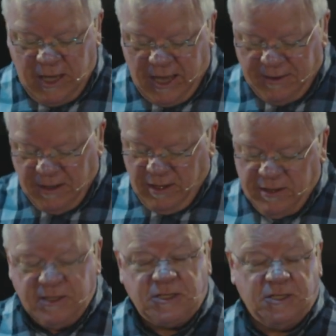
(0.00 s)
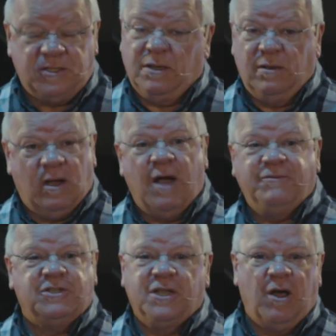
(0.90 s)
And this is
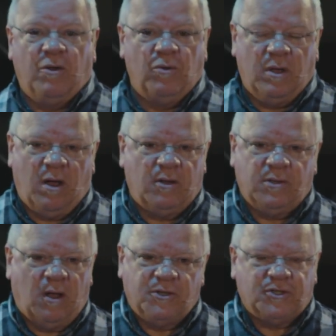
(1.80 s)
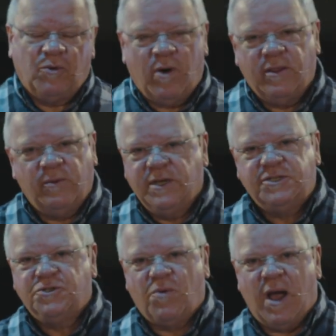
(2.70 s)
obviously all also one of the
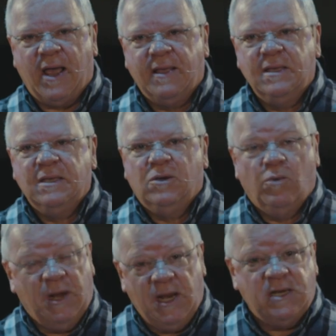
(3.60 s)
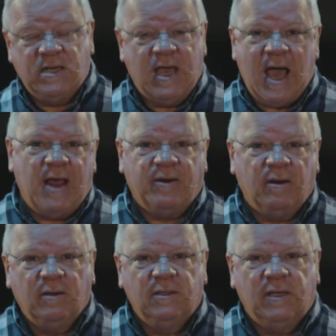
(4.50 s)
reasons why we need to
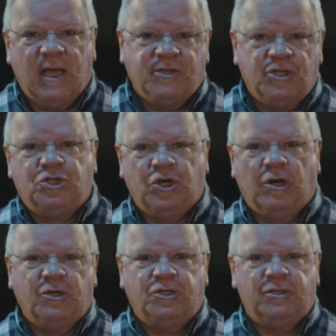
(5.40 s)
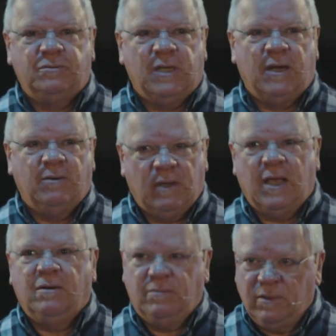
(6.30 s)
gather as the church,
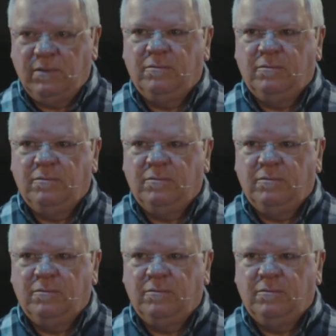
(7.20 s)
and